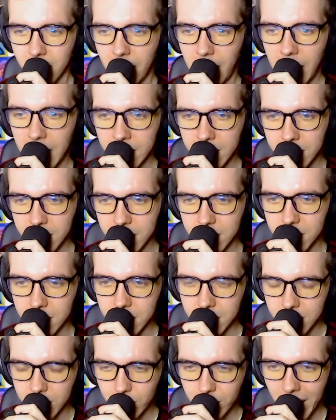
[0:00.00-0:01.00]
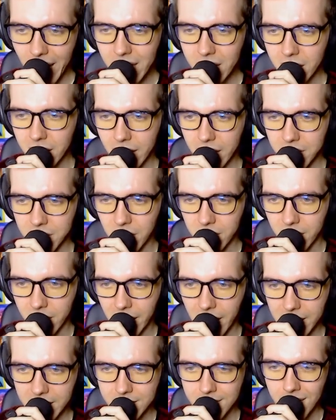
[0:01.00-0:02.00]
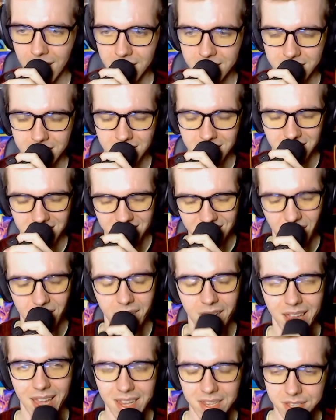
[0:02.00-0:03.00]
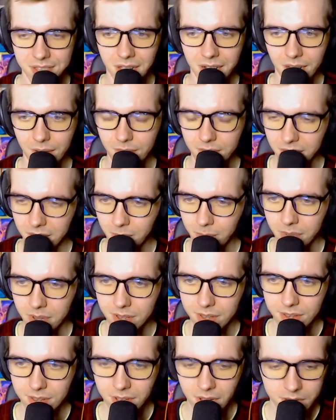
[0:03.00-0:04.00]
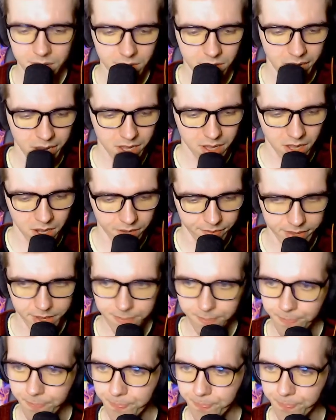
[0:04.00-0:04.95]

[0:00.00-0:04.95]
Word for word: I do kind of like Talking Head, not Talking Head's not everything, but I do like a lot of it.